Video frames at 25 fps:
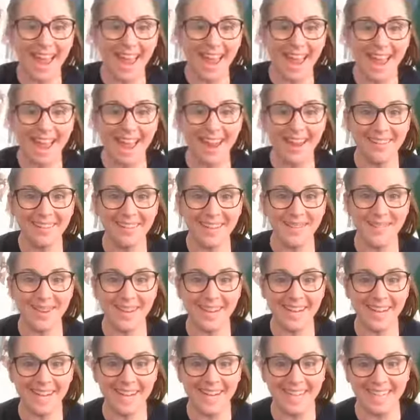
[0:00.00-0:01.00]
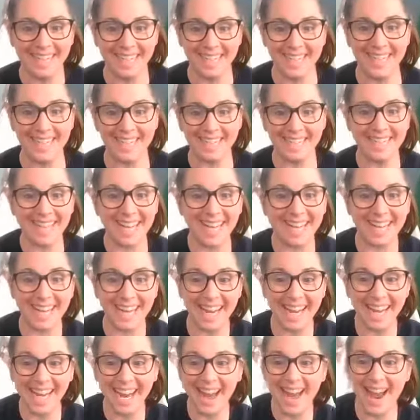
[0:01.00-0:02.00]
Hey everybody, it's
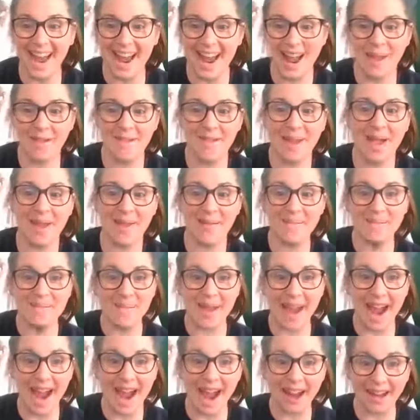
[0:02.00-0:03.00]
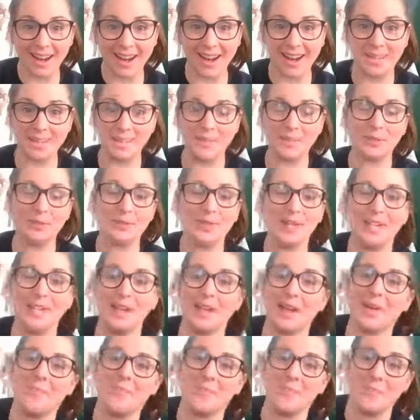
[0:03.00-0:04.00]
Nikki. I'm back to read a
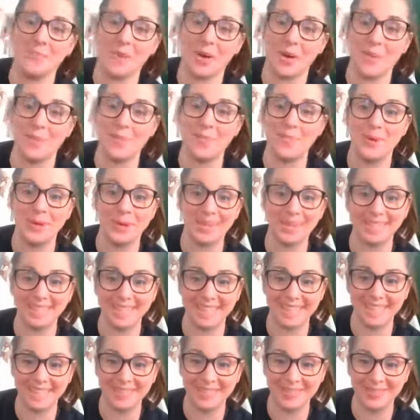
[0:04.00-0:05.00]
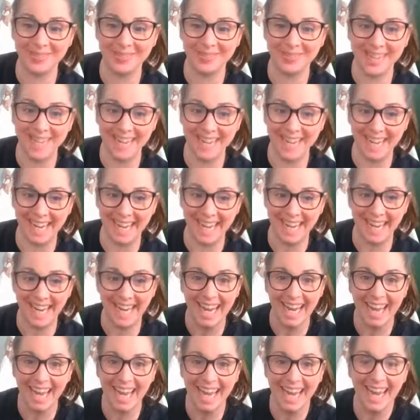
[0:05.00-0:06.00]
couple more books this week.
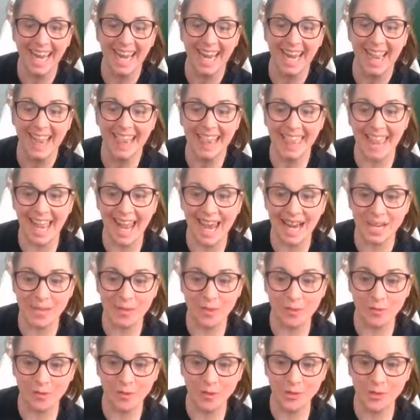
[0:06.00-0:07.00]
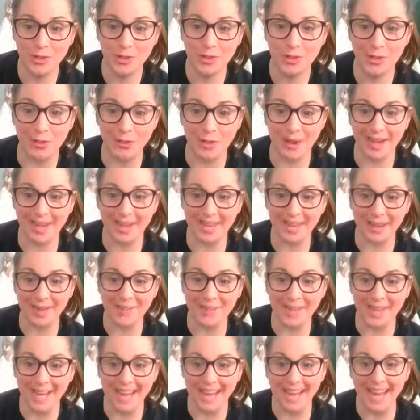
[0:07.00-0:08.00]
Thank you for joining
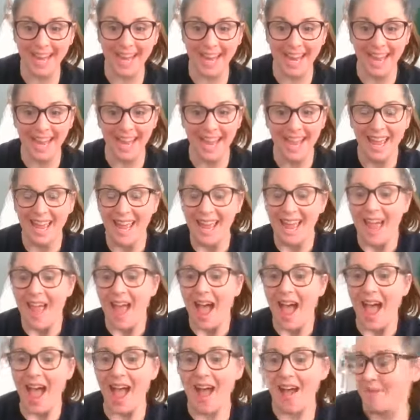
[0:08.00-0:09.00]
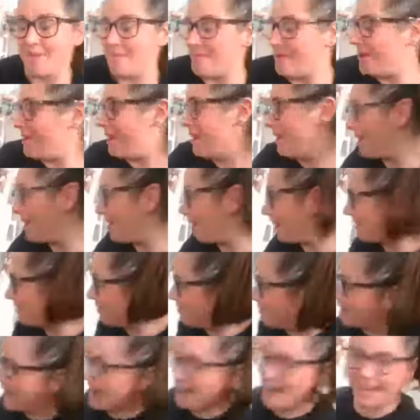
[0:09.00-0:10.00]
me. Um,
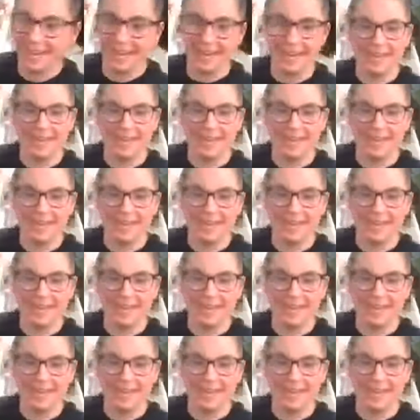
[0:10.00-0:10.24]
right.